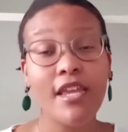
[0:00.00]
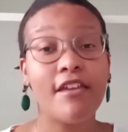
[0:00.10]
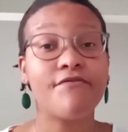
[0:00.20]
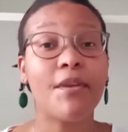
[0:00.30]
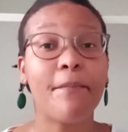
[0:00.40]

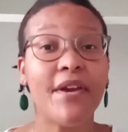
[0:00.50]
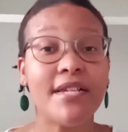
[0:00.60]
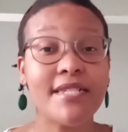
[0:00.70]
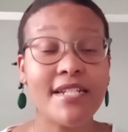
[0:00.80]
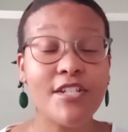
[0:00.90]
If the
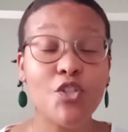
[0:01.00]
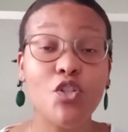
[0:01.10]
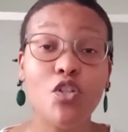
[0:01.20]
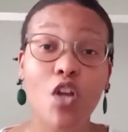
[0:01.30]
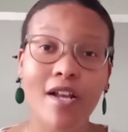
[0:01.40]
person is
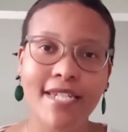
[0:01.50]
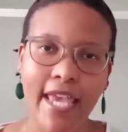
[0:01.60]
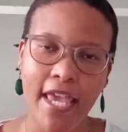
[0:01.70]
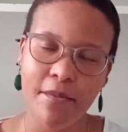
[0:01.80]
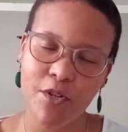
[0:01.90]
not
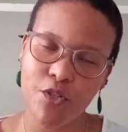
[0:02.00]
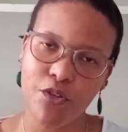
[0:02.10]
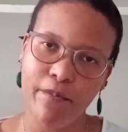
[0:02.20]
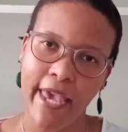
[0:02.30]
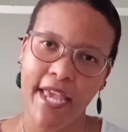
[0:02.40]
able
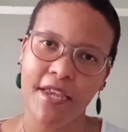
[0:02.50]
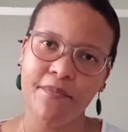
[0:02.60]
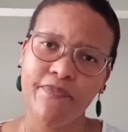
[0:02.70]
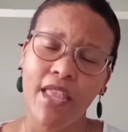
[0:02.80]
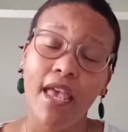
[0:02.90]
to pay,
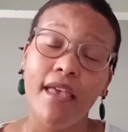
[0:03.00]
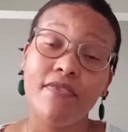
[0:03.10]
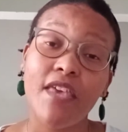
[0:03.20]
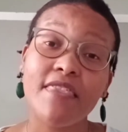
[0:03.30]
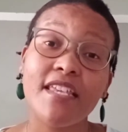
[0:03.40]

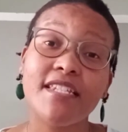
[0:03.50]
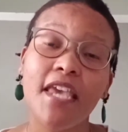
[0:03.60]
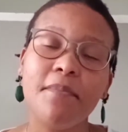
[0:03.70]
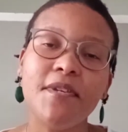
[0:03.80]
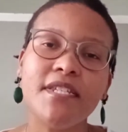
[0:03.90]
then the
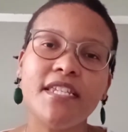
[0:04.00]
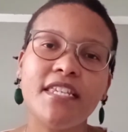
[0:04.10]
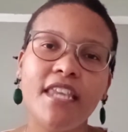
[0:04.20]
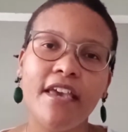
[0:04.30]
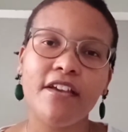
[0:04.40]
deputy
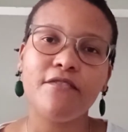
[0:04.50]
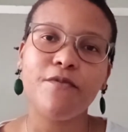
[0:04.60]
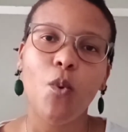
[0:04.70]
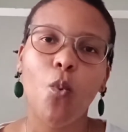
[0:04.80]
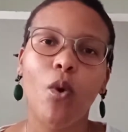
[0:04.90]
sheriff
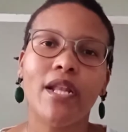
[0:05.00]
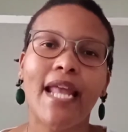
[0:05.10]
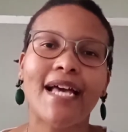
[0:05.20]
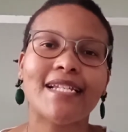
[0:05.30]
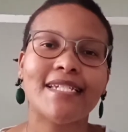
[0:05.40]
will
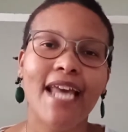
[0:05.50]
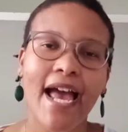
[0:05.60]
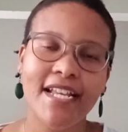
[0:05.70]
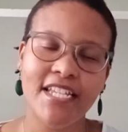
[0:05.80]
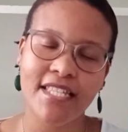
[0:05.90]

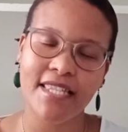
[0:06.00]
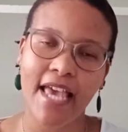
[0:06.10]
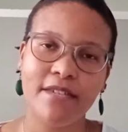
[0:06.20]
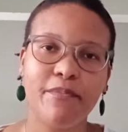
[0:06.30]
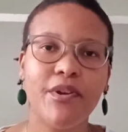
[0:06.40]
attach
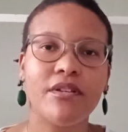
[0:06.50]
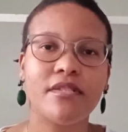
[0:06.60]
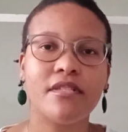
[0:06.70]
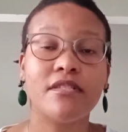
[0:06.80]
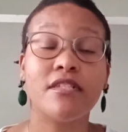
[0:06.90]
that
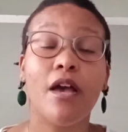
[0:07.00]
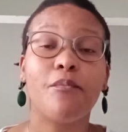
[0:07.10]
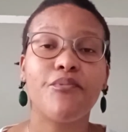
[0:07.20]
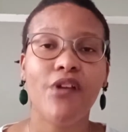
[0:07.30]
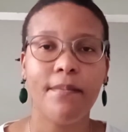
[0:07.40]
person's
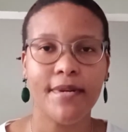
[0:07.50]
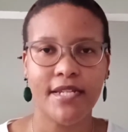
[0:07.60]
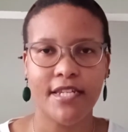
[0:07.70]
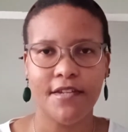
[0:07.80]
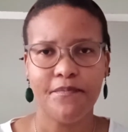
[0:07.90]

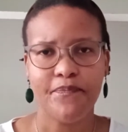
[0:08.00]
property.